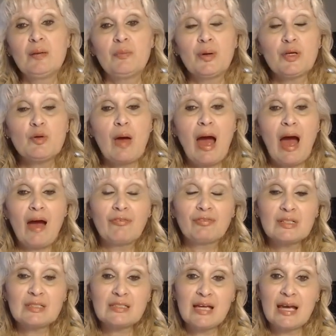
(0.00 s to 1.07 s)
But you have
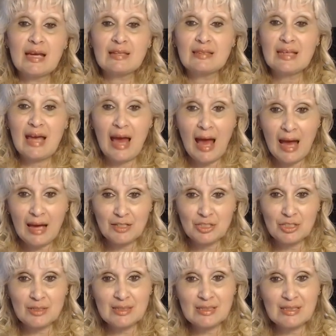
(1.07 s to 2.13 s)
to take the
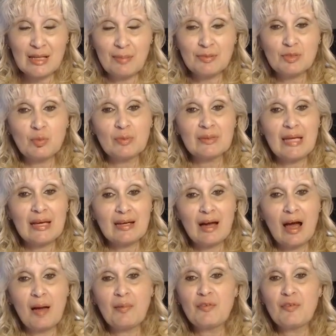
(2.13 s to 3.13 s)
action steps when they come.